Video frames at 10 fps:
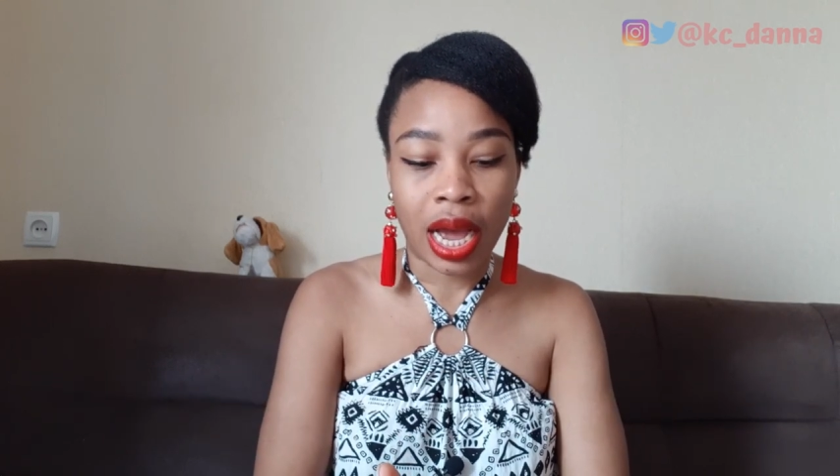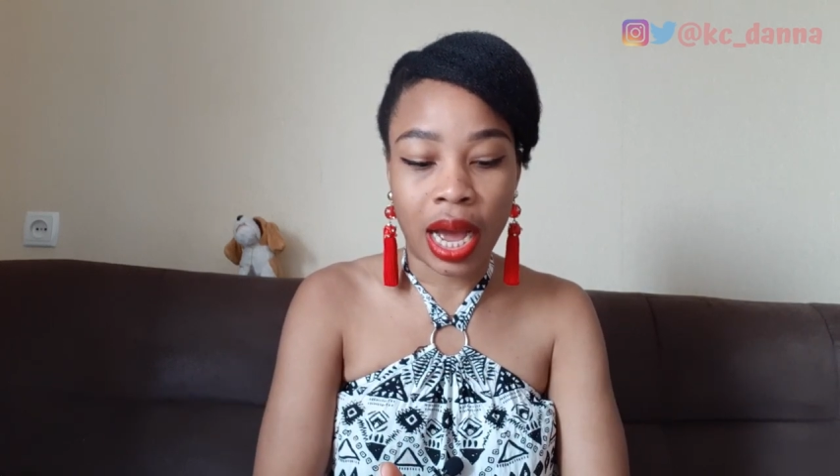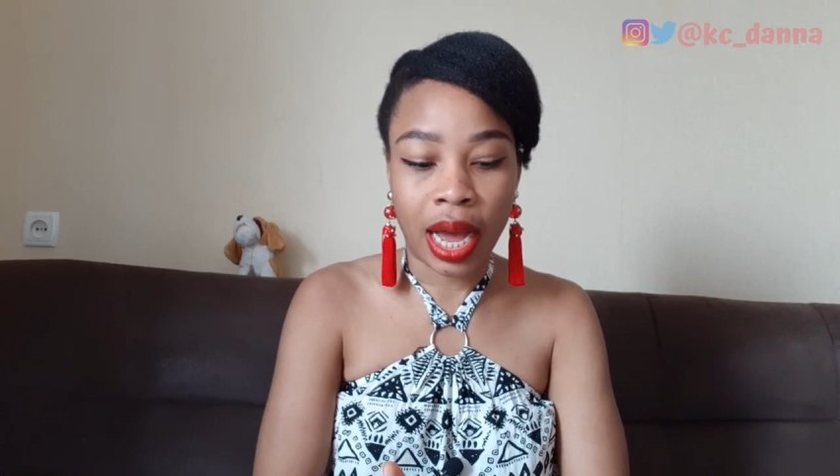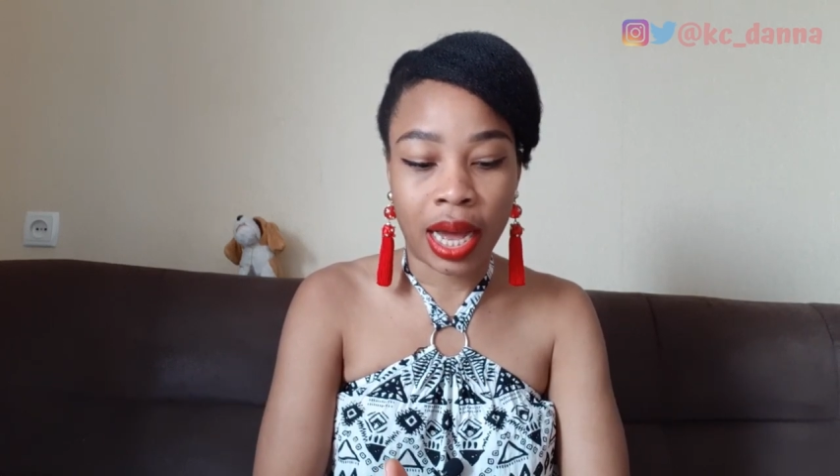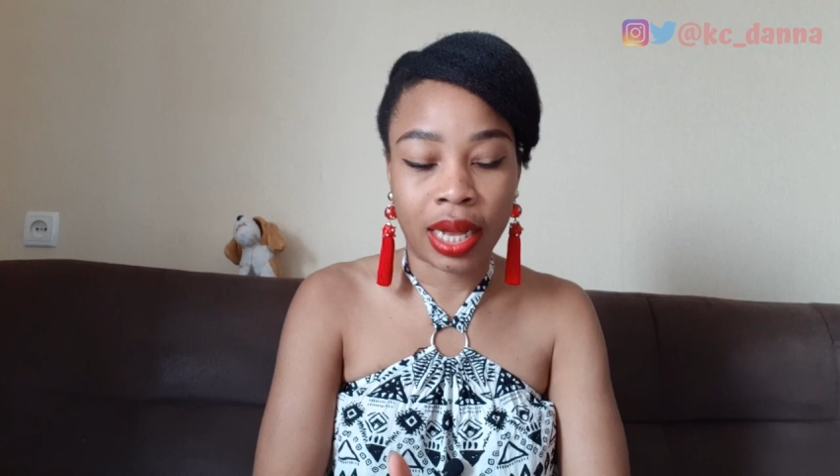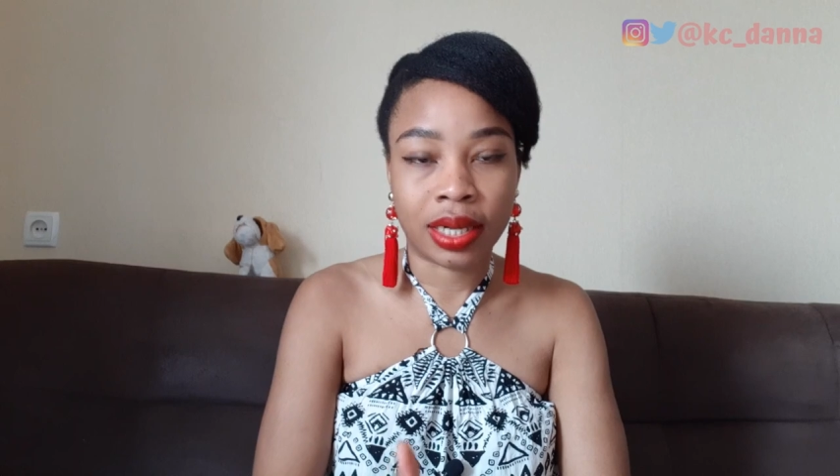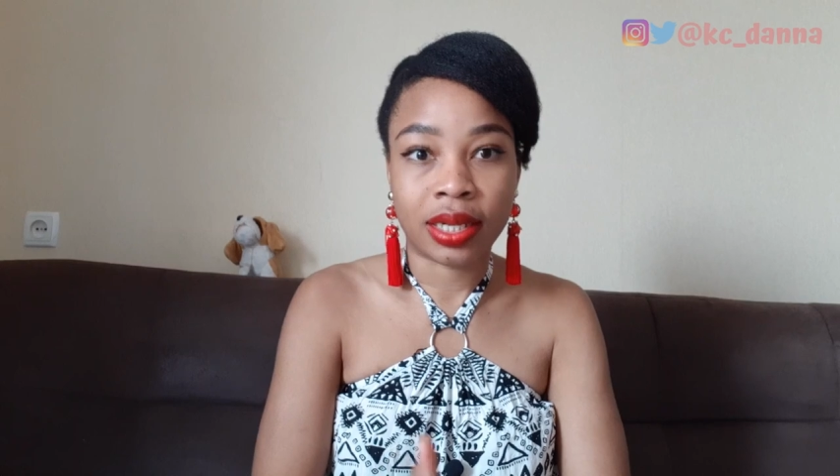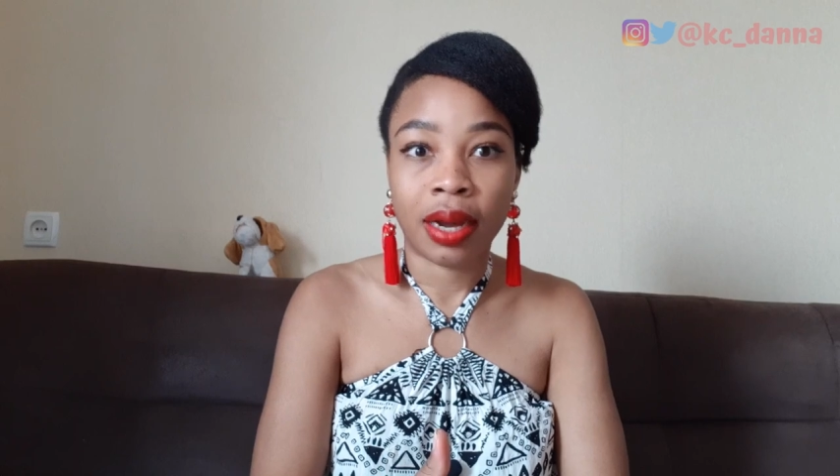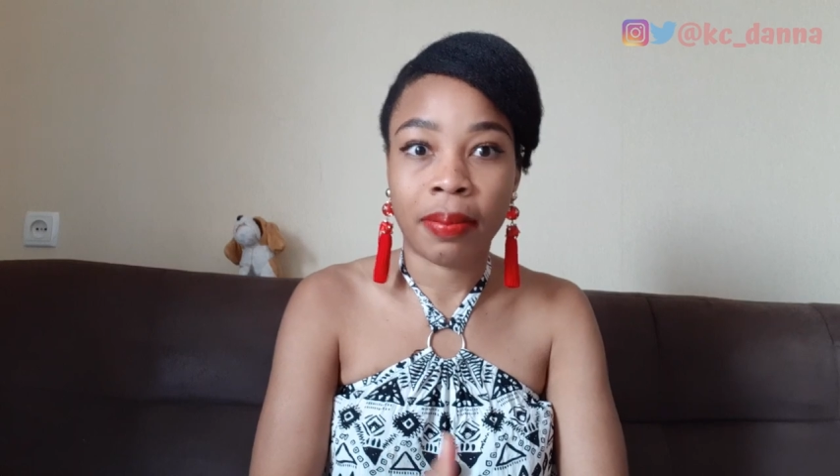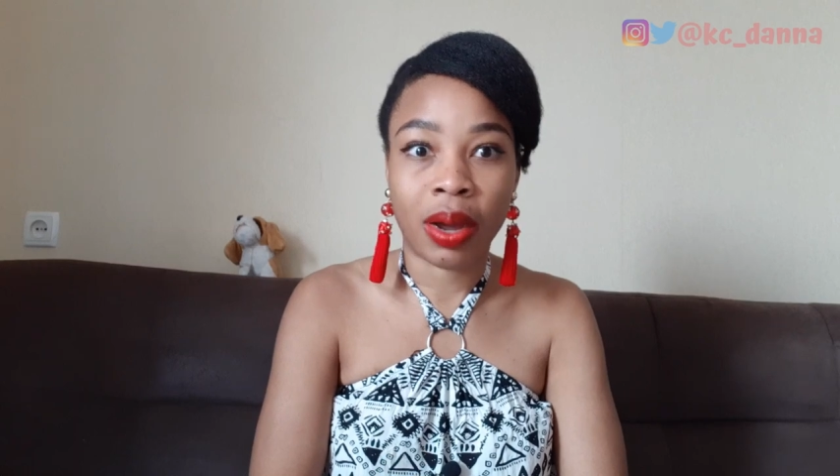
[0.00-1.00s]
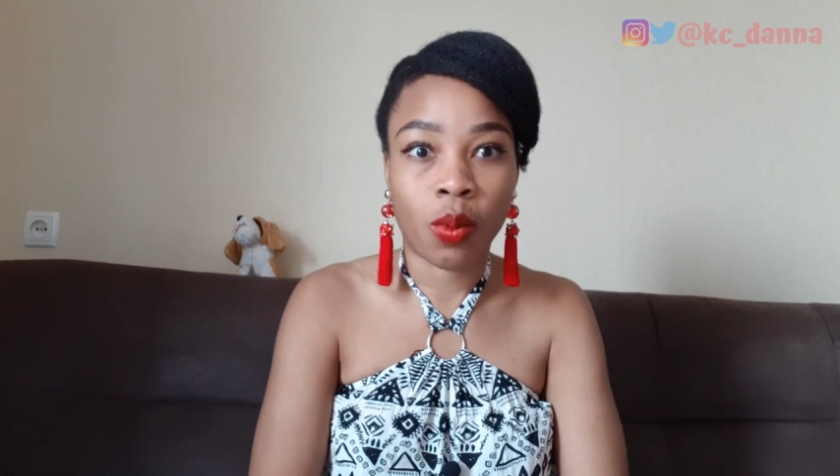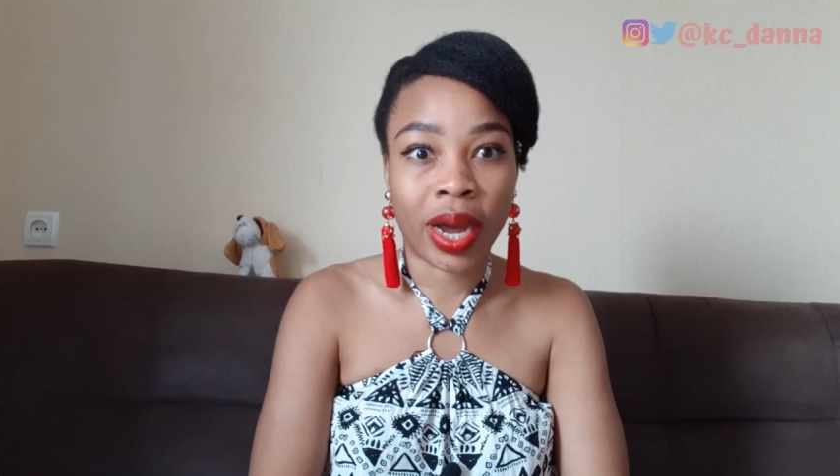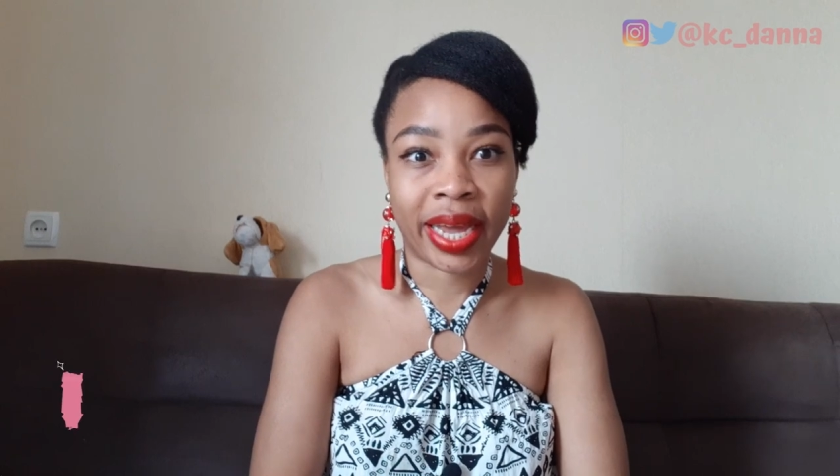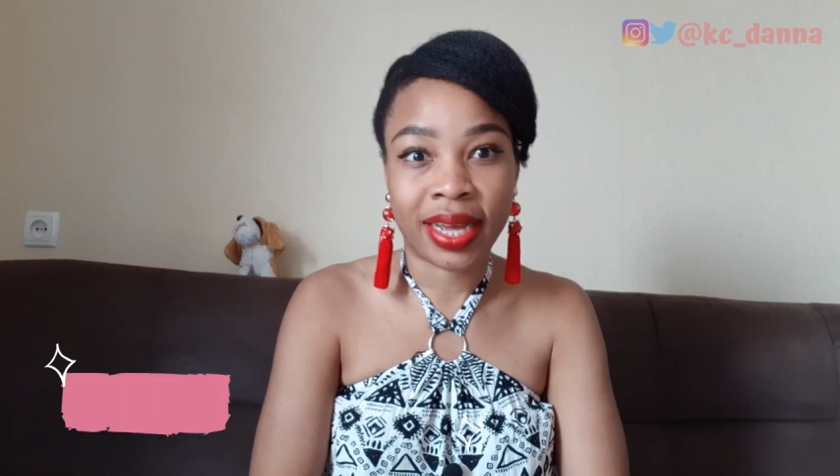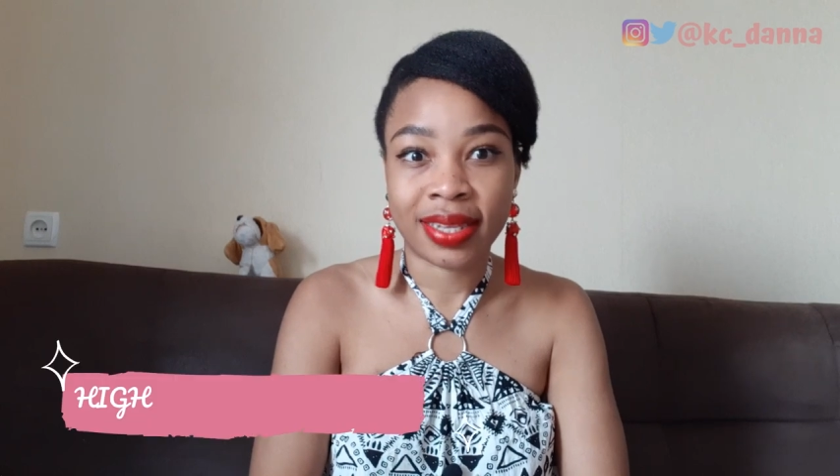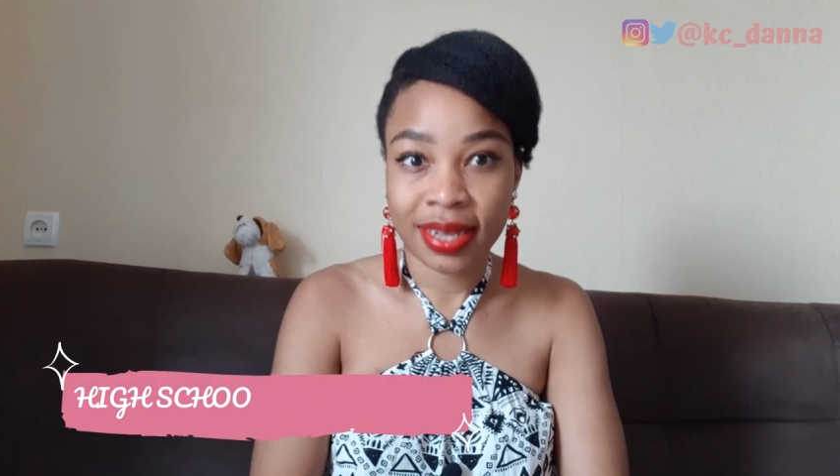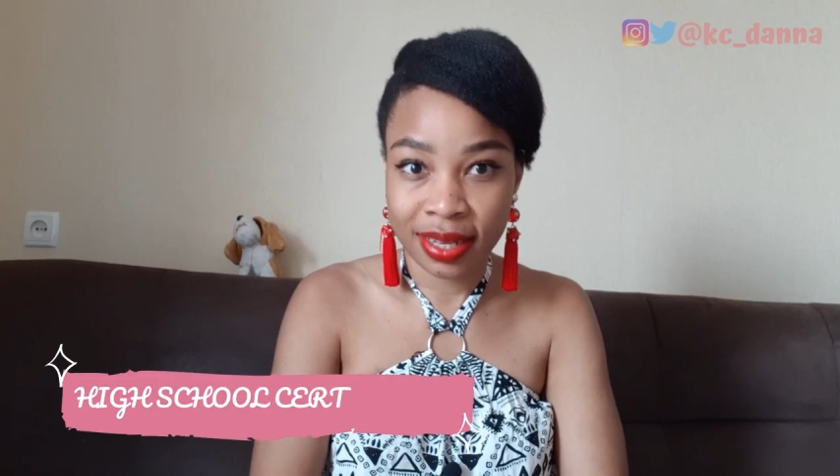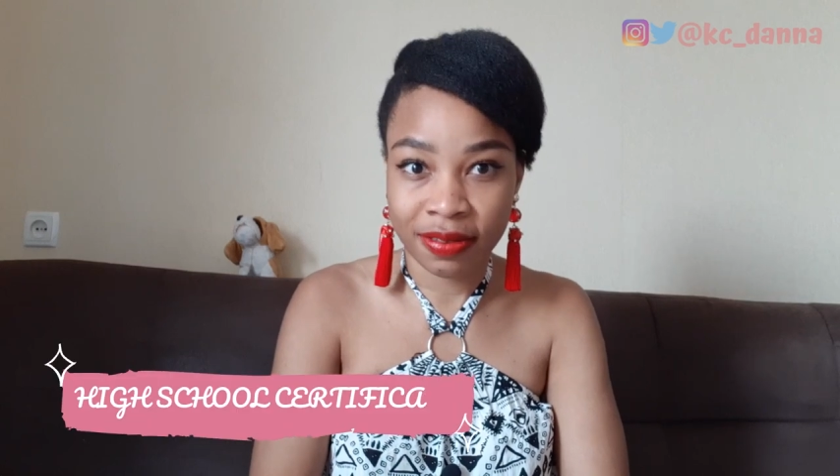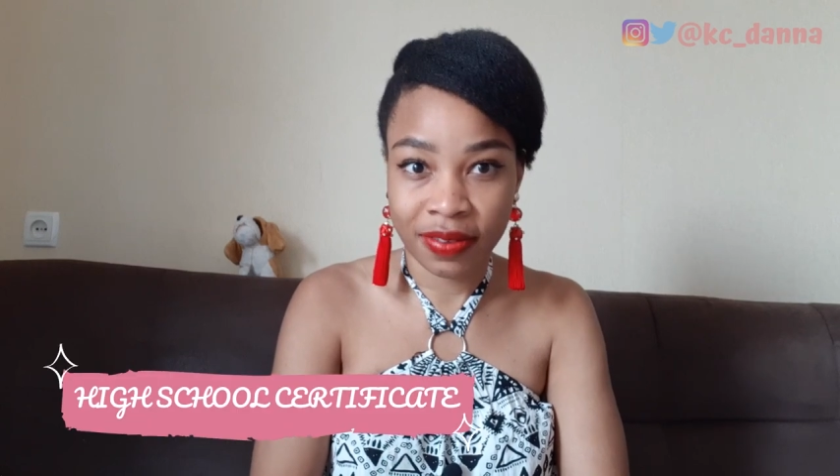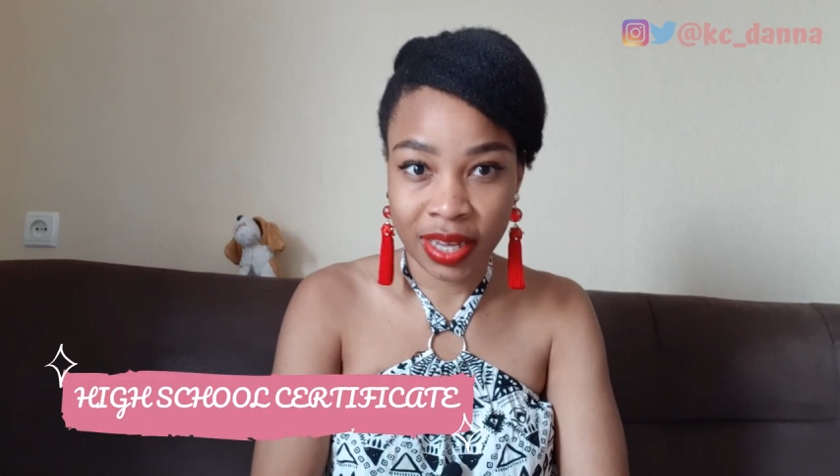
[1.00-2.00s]
and my WAEC
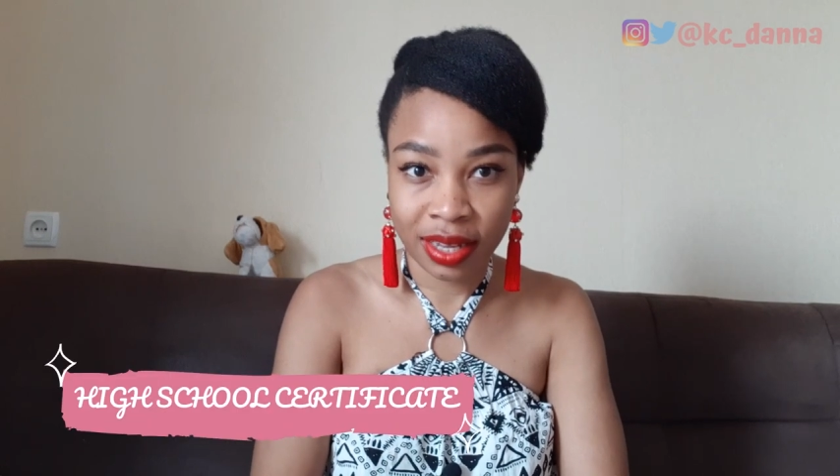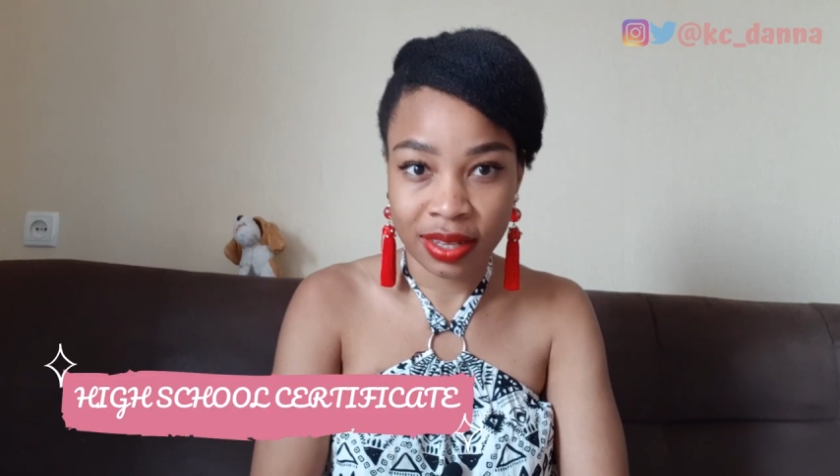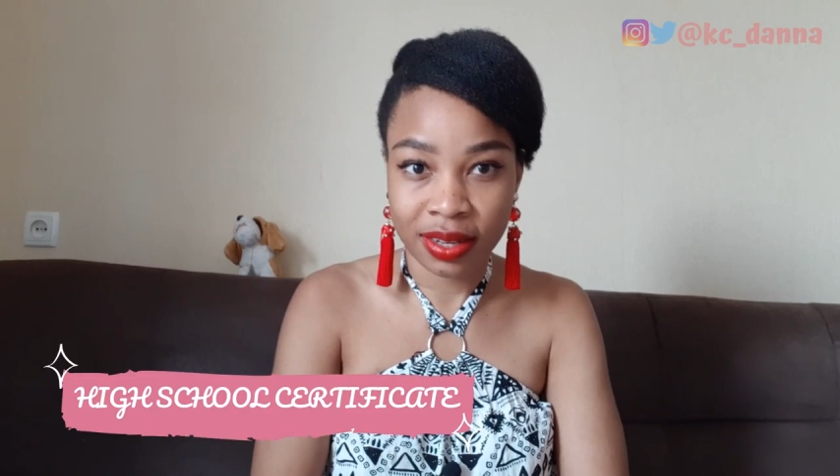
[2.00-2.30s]
certificate.